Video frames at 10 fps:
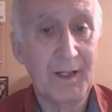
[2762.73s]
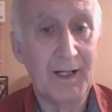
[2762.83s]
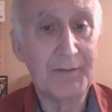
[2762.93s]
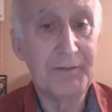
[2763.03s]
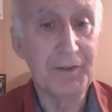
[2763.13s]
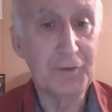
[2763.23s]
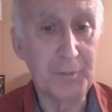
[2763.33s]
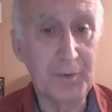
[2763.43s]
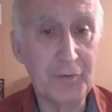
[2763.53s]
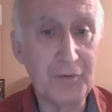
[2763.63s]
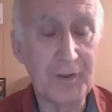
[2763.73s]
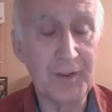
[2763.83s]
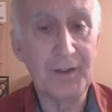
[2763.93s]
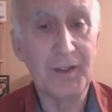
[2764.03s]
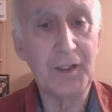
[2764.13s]
I've experienced
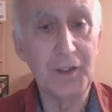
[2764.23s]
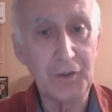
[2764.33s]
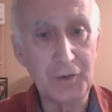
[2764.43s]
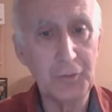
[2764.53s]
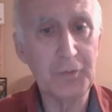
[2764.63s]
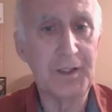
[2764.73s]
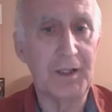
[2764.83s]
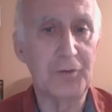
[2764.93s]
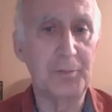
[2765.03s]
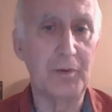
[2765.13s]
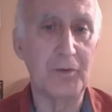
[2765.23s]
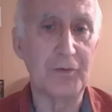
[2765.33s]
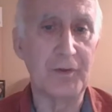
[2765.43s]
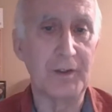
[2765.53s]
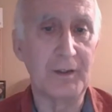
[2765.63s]
it you can
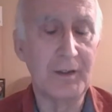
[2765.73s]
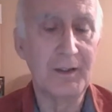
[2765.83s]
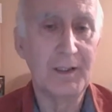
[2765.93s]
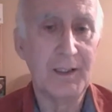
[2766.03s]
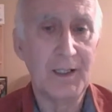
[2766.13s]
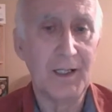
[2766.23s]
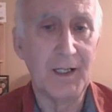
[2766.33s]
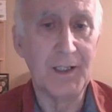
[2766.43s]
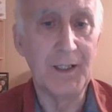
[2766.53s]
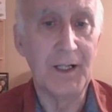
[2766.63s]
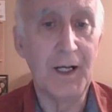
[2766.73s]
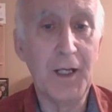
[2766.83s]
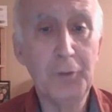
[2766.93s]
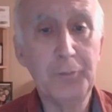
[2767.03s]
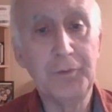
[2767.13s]
experience it. And I
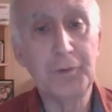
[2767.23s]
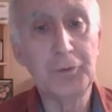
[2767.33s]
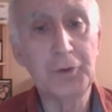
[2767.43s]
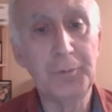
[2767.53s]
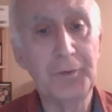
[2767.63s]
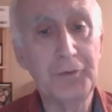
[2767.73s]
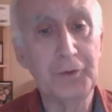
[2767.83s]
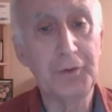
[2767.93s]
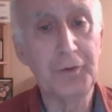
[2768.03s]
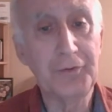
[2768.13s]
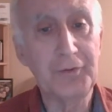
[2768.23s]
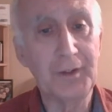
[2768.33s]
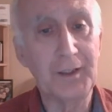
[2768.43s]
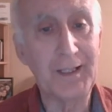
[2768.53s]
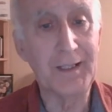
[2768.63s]
hope you'll come and join us
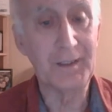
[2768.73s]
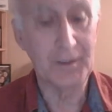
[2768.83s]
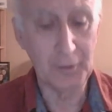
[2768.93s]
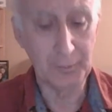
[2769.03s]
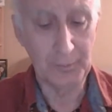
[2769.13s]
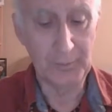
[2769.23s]
again in a couple of